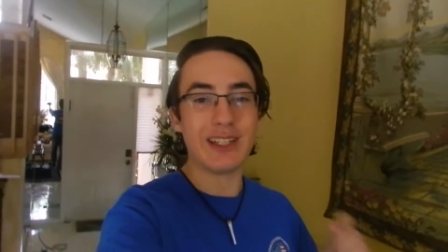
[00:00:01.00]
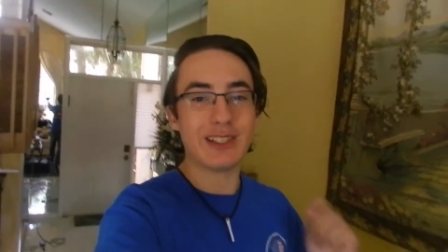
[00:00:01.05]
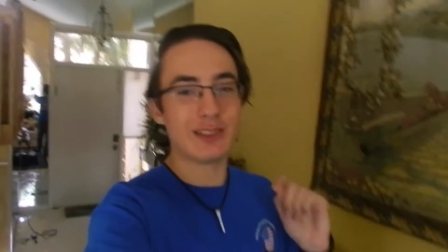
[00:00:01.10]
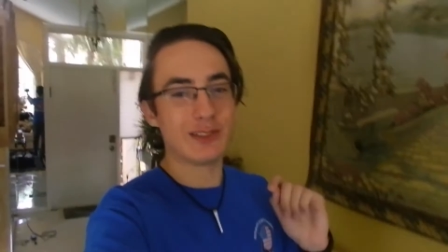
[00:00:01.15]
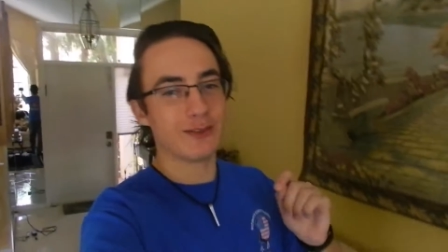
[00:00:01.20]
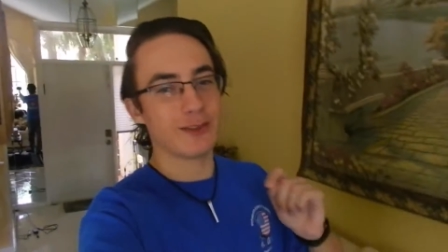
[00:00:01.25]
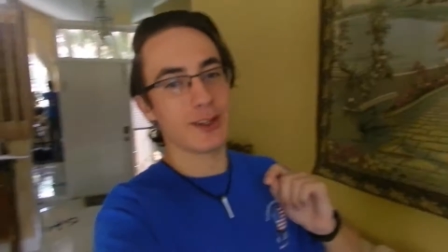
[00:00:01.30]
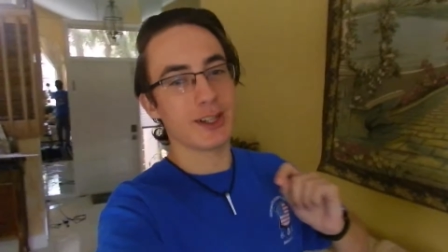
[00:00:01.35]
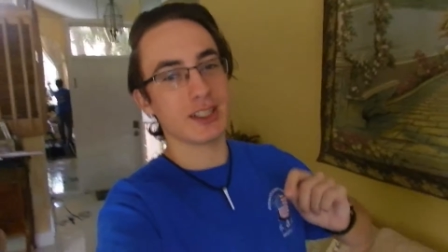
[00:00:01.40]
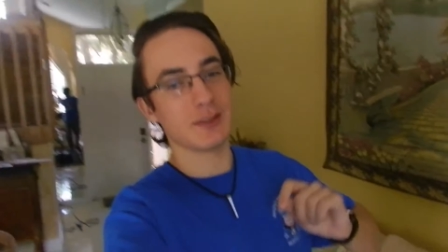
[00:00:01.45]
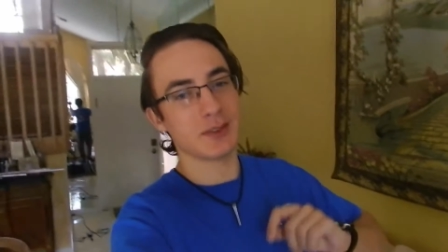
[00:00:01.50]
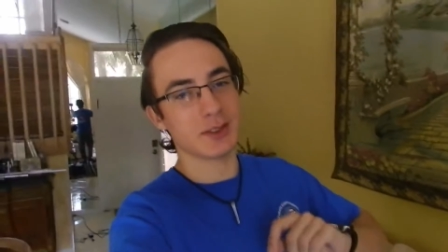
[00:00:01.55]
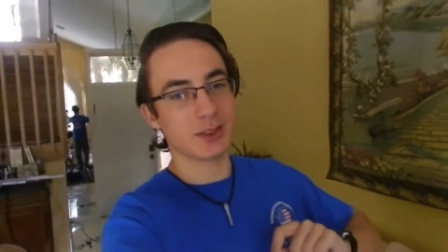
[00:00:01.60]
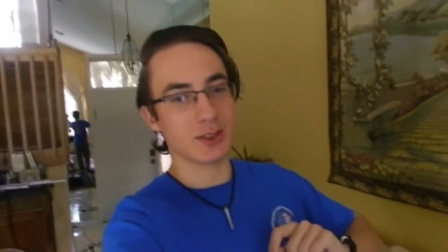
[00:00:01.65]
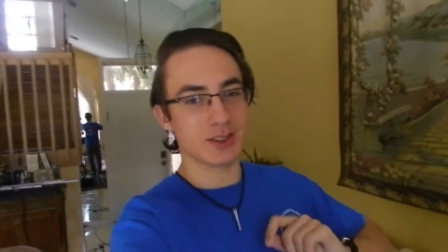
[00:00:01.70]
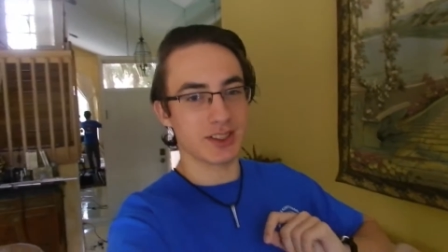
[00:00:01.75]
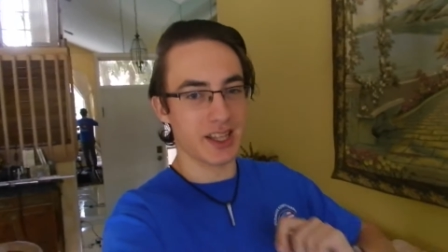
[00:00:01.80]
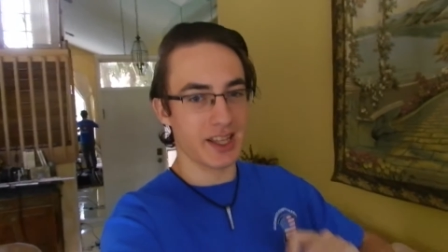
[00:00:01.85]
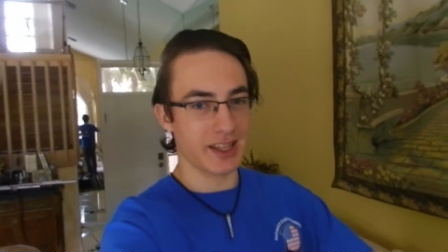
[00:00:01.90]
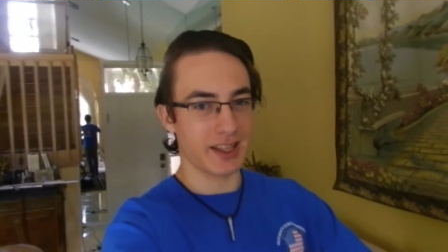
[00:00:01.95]
is a very
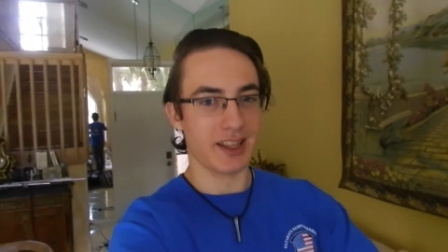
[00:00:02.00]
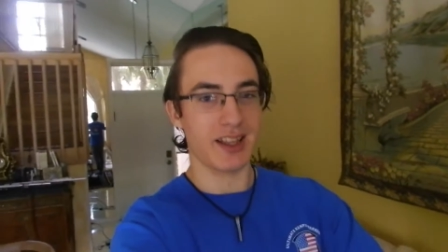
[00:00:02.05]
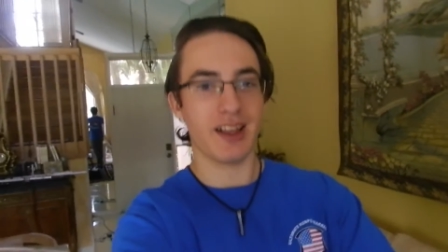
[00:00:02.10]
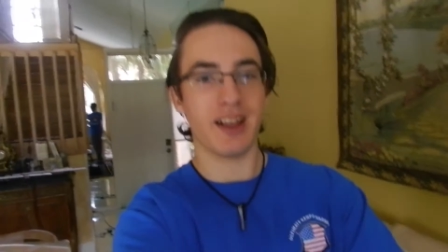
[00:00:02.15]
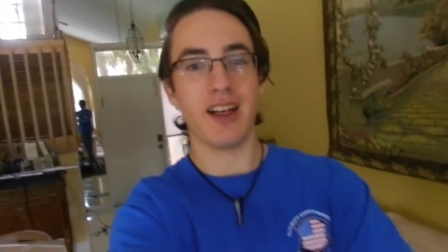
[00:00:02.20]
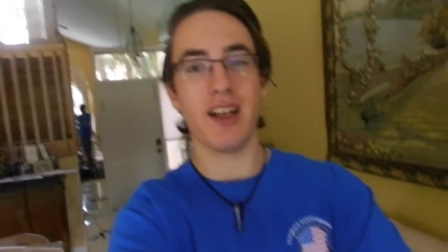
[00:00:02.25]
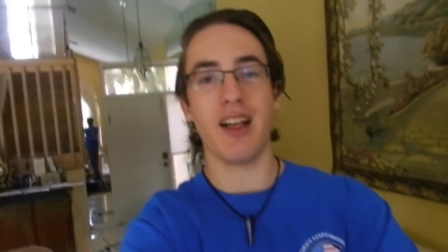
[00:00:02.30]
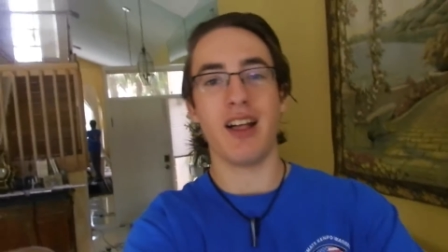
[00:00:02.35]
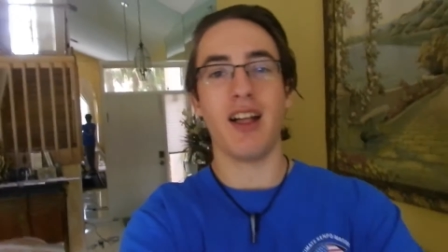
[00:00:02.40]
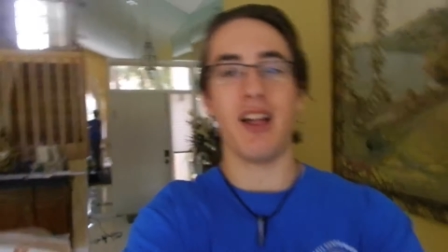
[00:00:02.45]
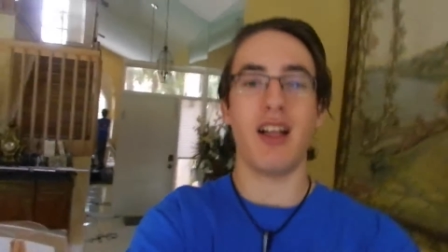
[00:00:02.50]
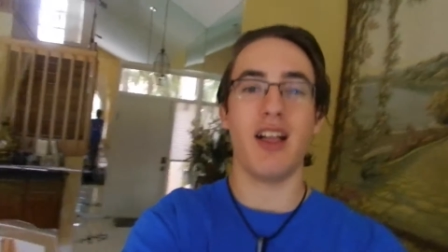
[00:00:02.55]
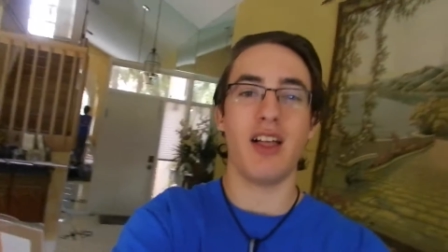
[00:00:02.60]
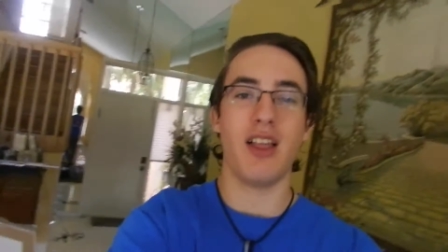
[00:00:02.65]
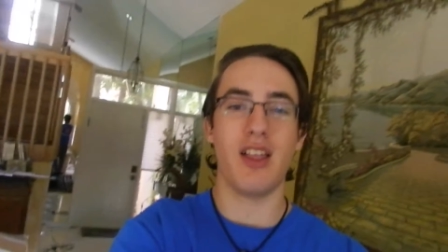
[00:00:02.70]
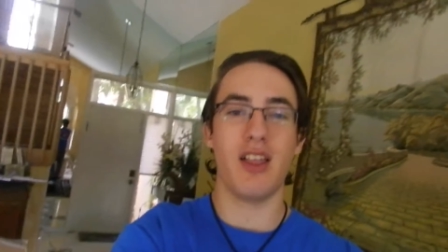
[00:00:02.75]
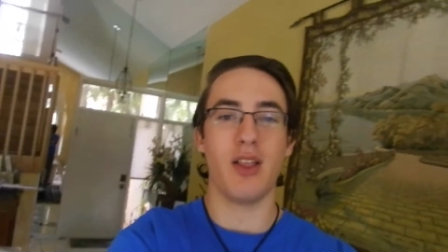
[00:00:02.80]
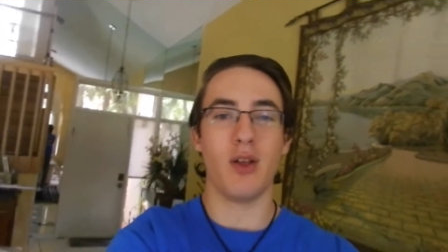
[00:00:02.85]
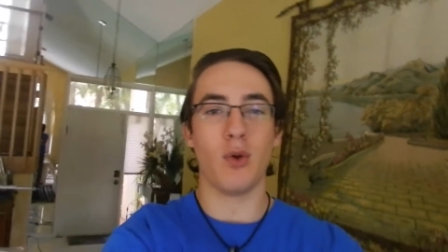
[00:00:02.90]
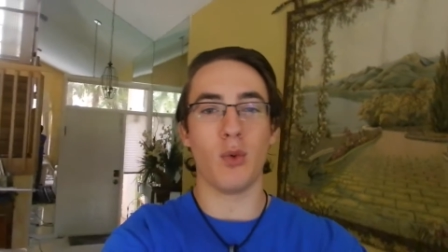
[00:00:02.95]
special day.
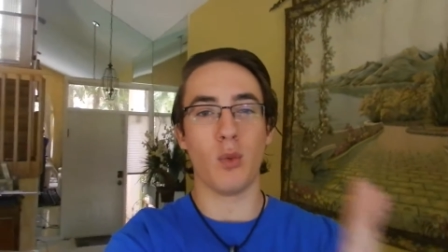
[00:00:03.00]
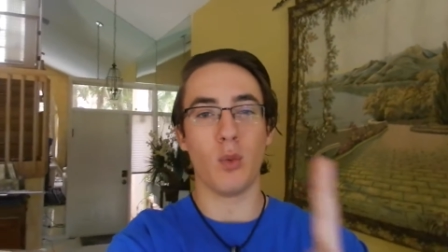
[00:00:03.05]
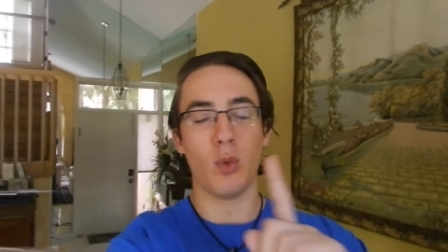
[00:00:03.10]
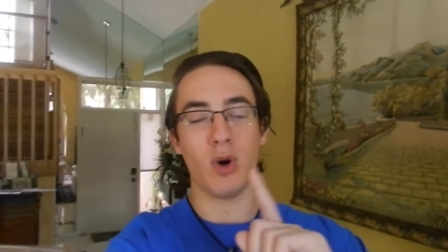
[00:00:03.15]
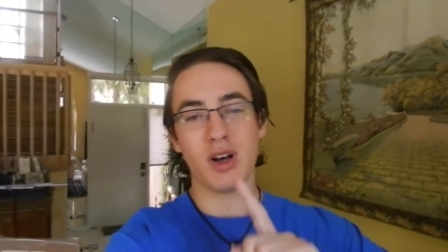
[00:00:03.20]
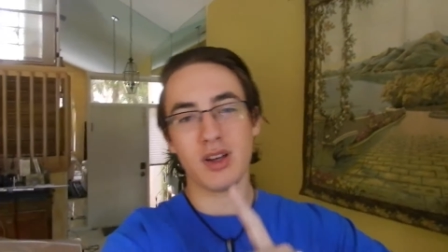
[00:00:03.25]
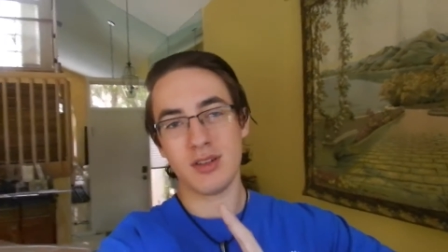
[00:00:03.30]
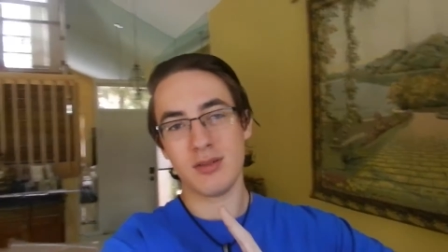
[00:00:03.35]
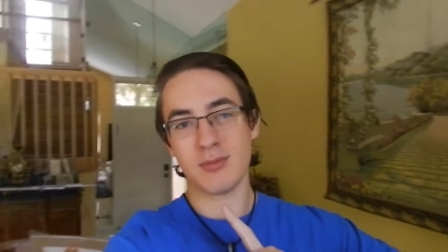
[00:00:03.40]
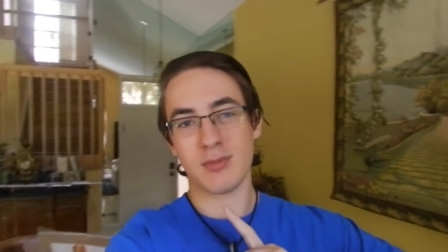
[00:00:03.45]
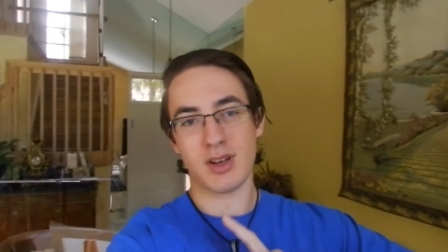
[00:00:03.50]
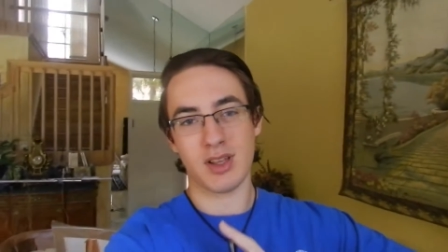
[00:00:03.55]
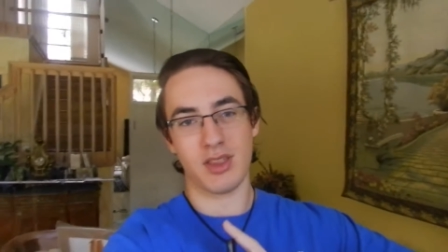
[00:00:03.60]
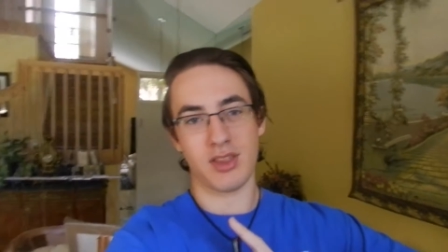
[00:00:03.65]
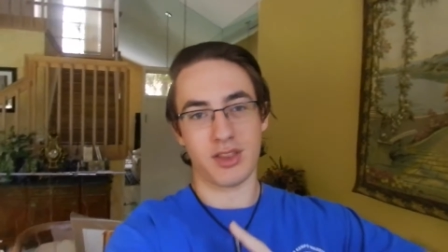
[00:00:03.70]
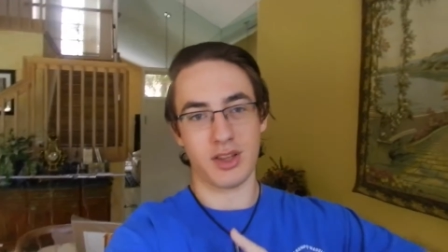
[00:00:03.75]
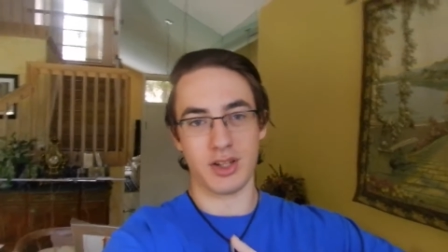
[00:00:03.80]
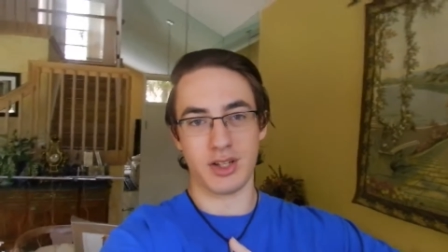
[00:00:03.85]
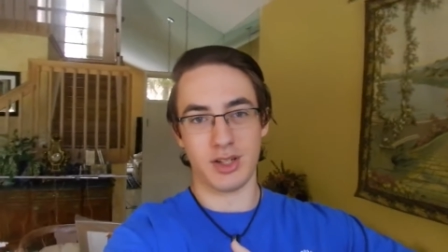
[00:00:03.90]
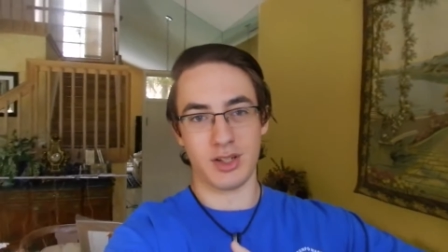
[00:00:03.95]
One
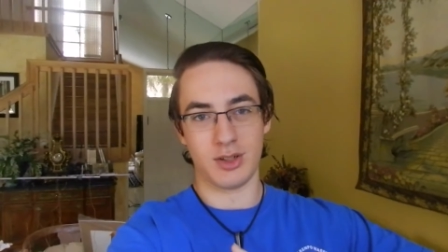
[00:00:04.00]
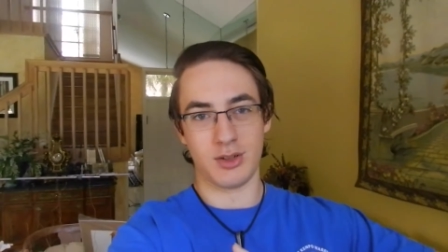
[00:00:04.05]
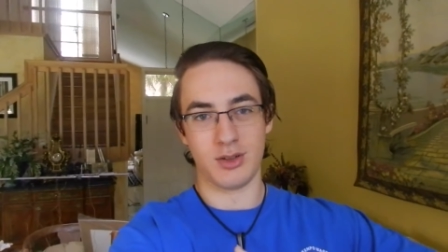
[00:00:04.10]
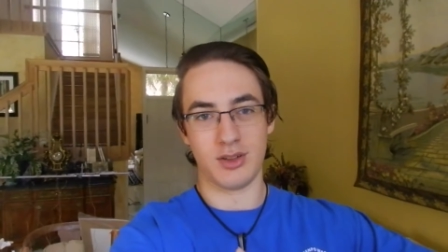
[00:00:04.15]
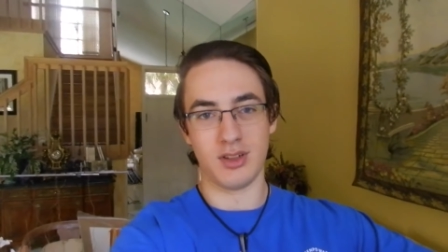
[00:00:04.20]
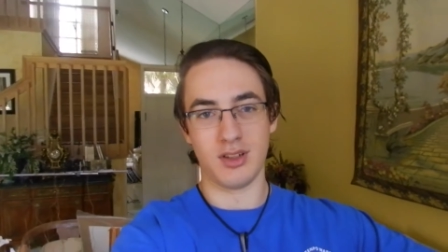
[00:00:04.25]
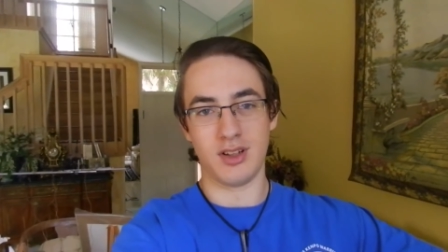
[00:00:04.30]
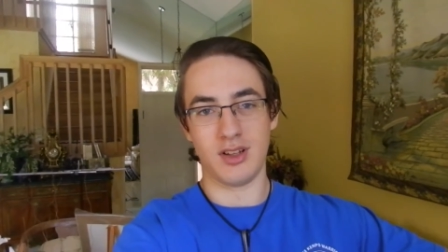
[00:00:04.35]
month ago,